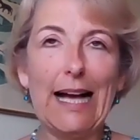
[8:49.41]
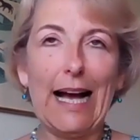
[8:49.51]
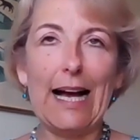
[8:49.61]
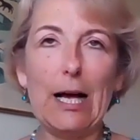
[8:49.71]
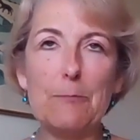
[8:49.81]

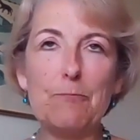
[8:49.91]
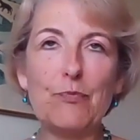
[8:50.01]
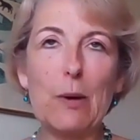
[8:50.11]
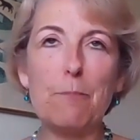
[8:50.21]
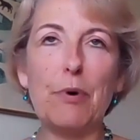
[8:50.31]

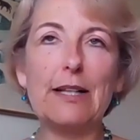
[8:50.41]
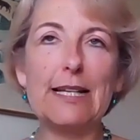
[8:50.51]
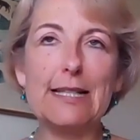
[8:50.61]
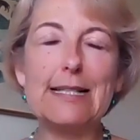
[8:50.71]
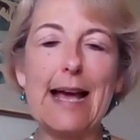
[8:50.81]
but
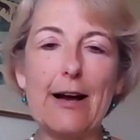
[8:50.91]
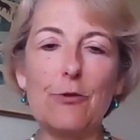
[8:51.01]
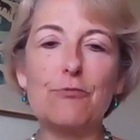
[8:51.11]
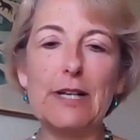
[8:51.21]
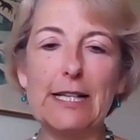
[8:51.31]
is
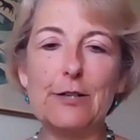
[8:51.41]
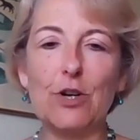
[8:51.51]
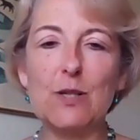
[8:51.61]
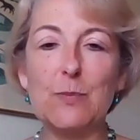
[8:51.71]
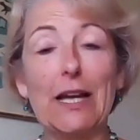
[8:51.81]
now really
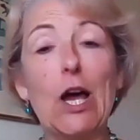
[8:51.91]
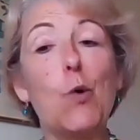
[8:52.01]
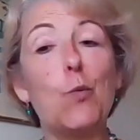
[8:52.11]
grasping.